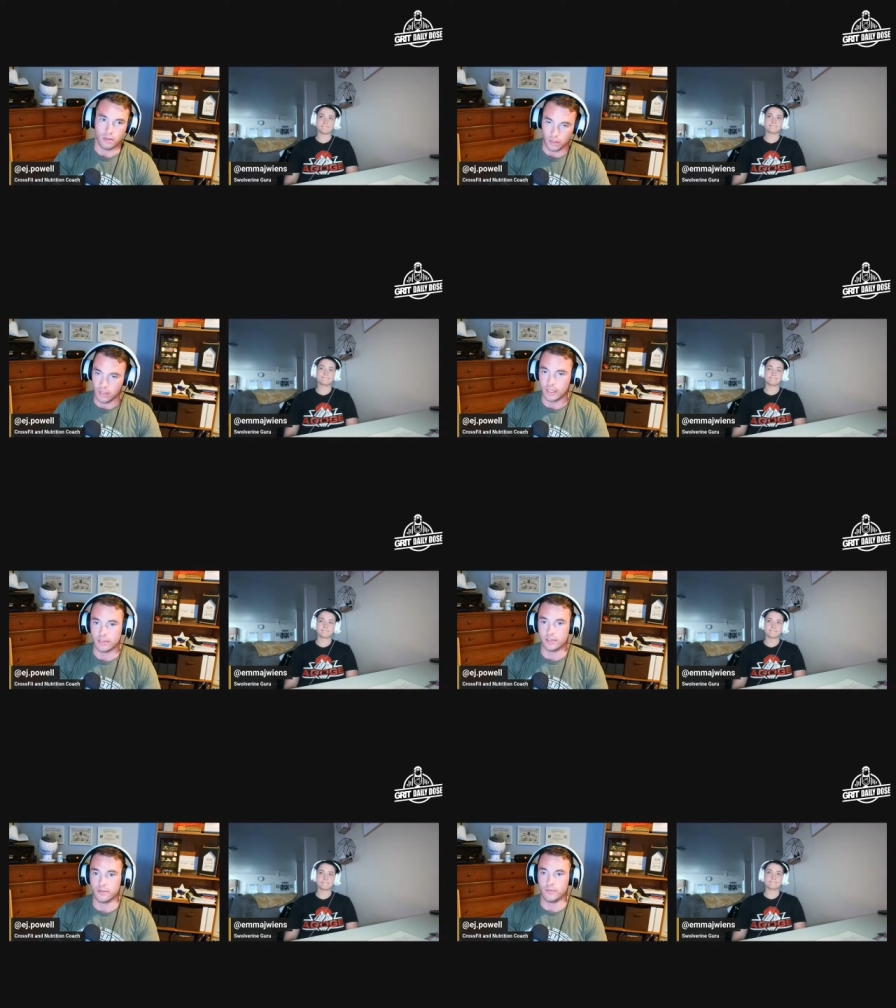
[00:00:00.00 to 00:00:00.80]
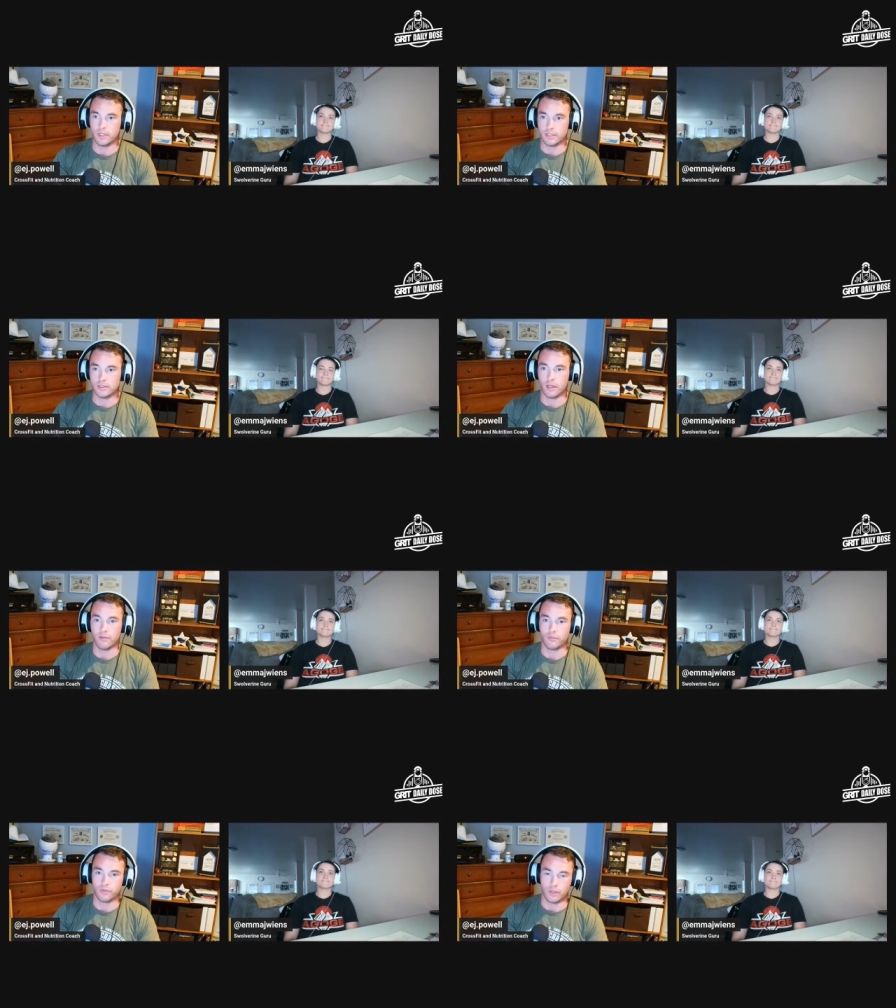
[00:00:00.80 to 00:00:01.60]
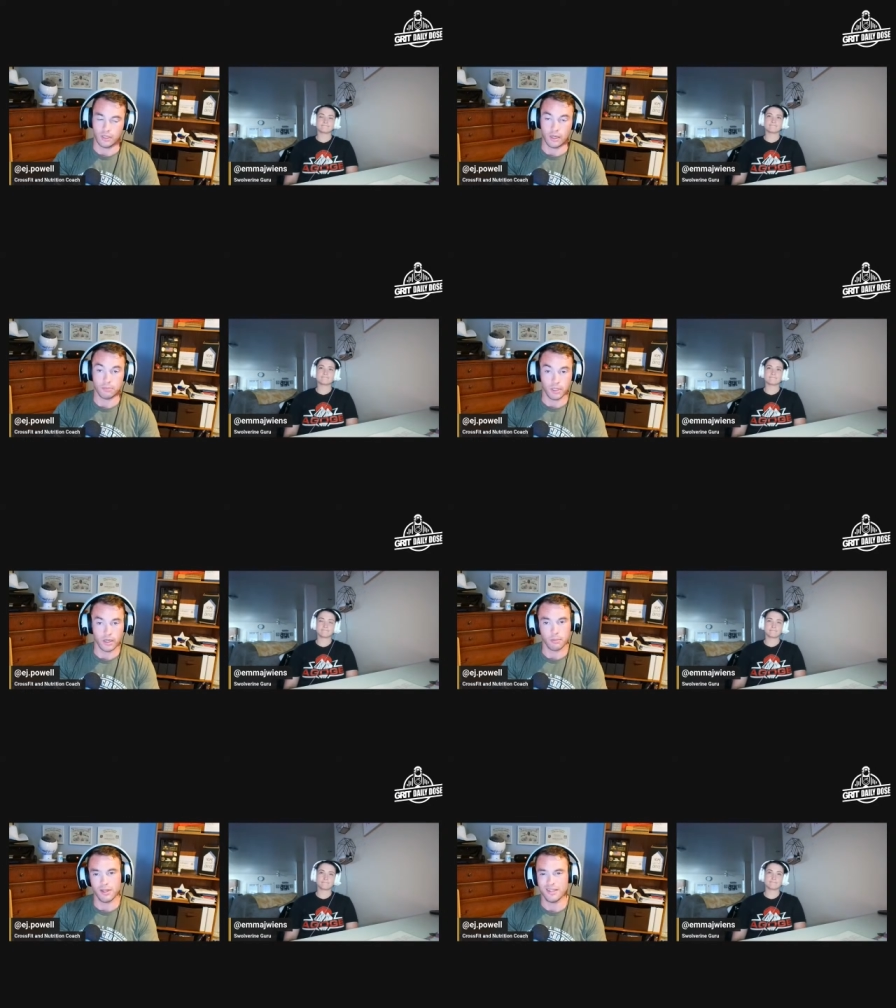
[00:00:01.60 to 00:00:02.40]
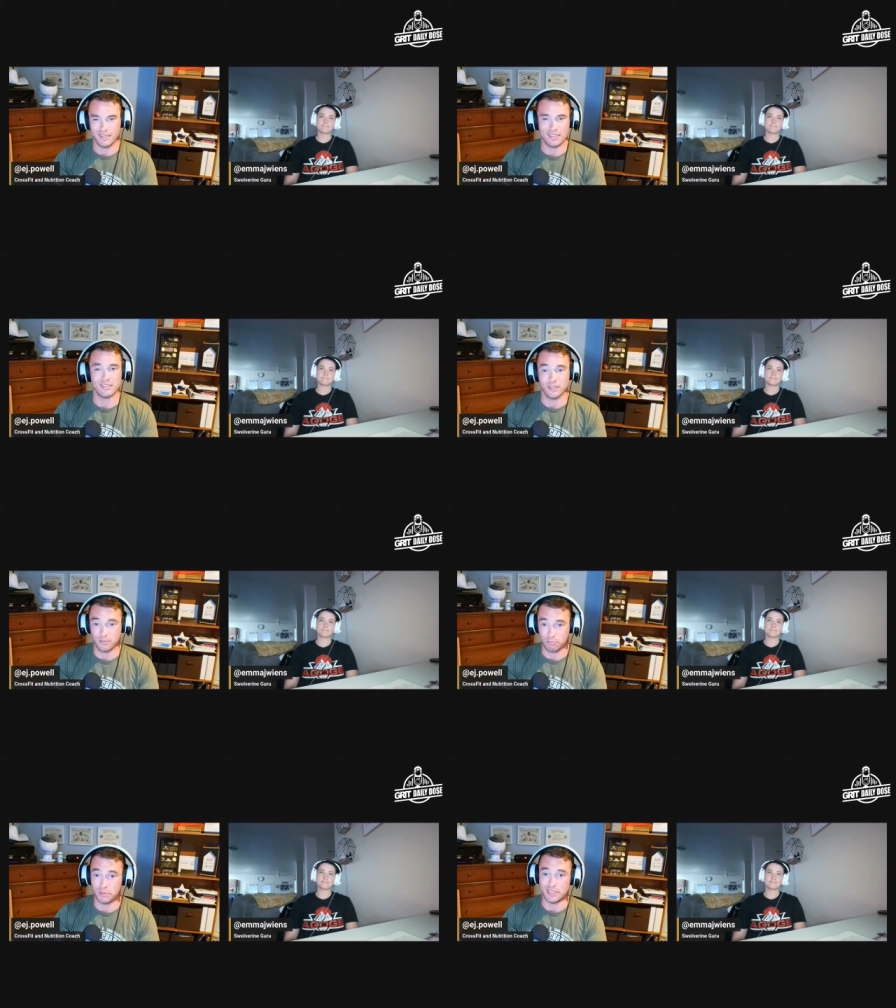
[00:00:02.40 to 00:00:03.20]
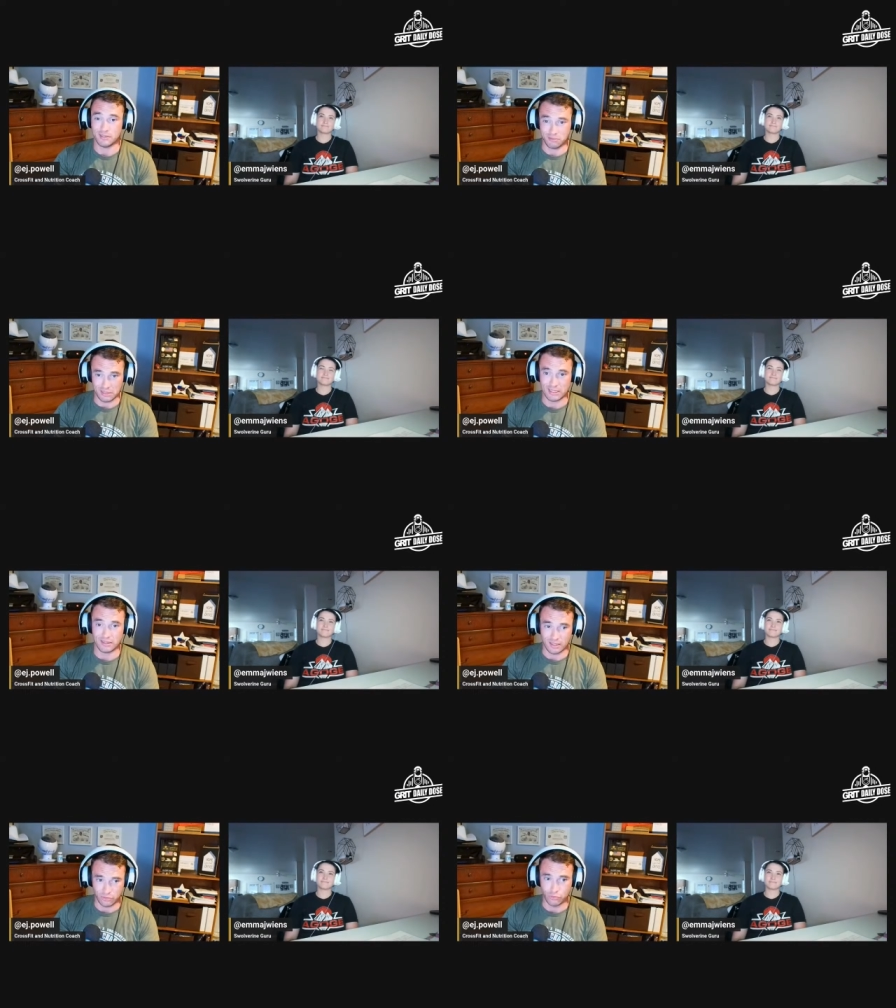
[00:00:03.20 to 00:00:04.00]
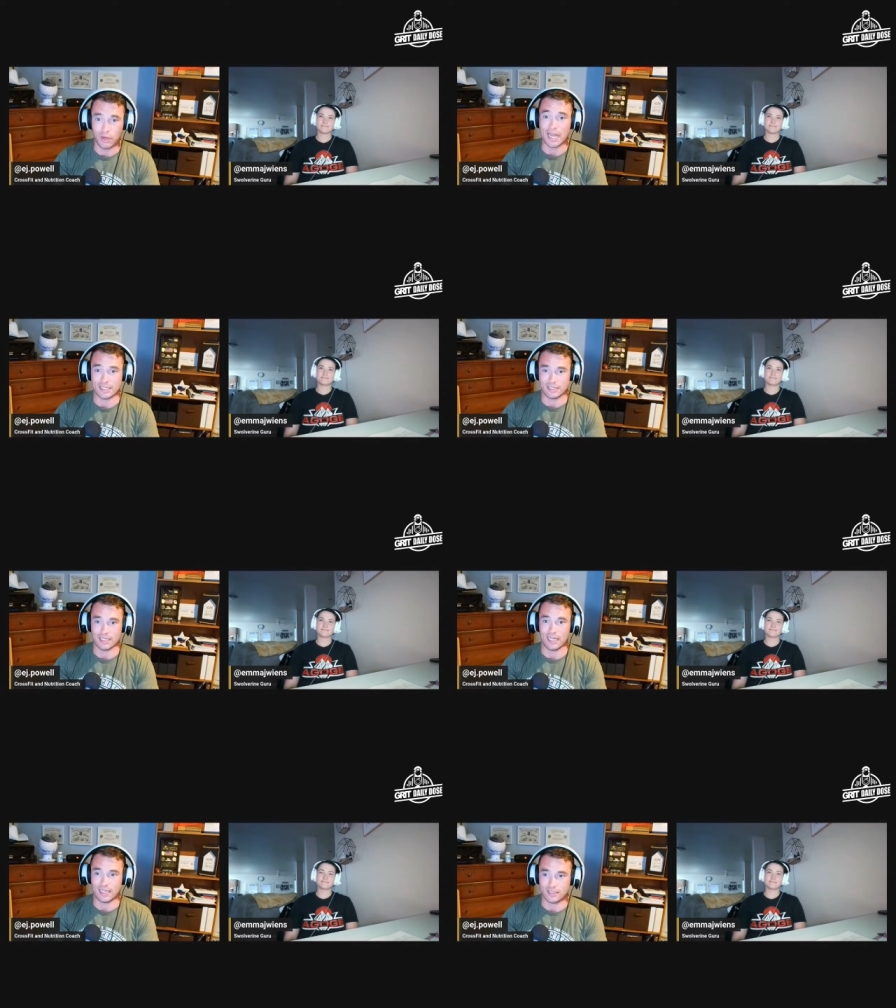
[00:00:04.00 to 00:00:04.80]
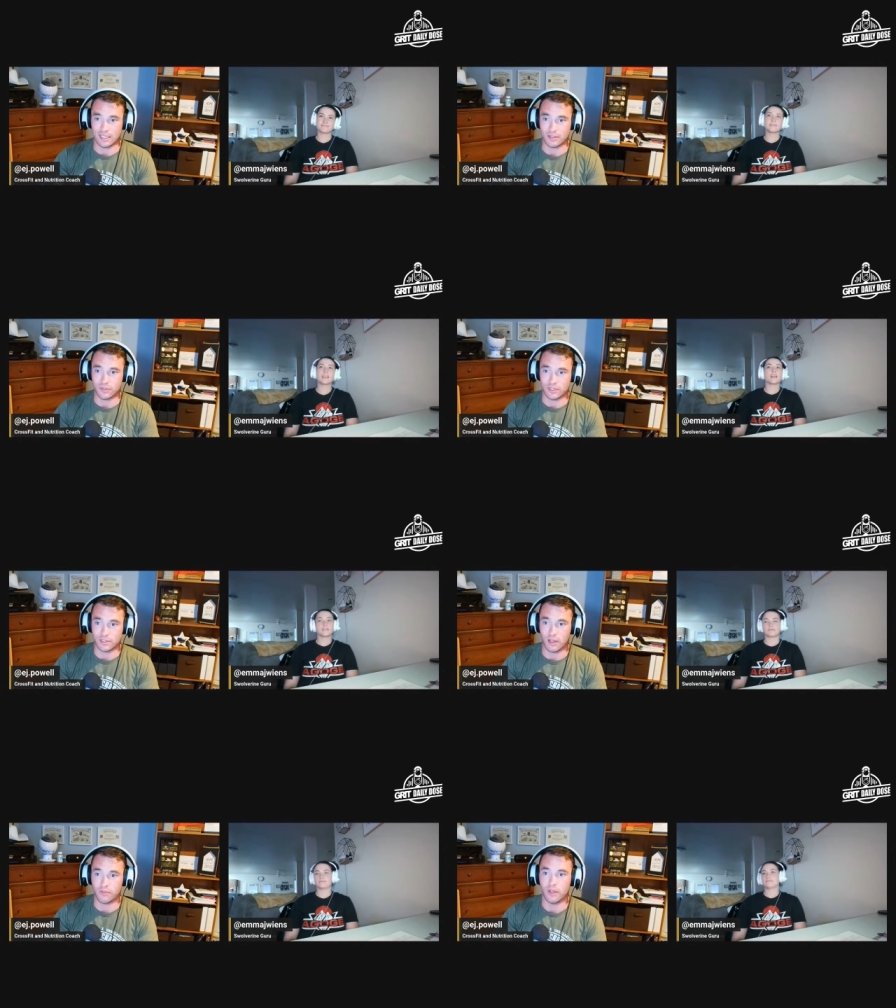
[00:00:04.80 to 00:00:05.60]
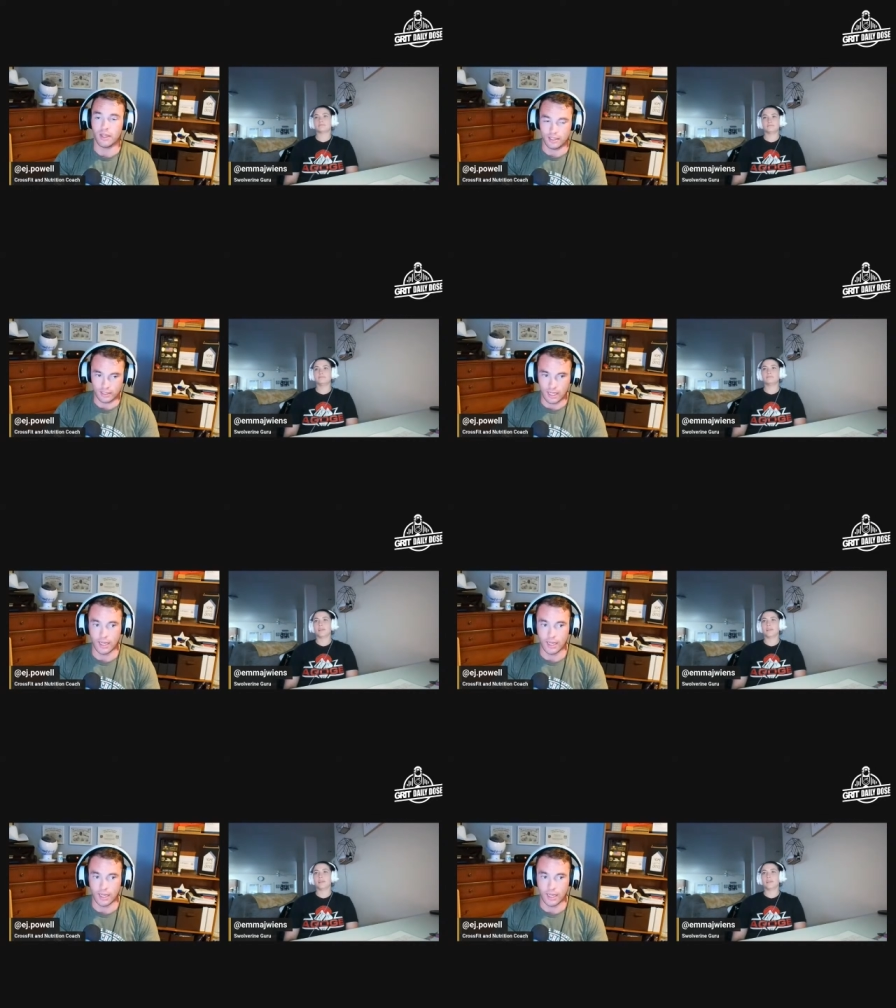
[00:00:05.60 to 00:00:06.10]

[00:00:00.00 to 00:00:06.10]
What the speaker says: in excess of this stuff, and I'm talking about, I think this is pretty like, drastic excess of this stuff can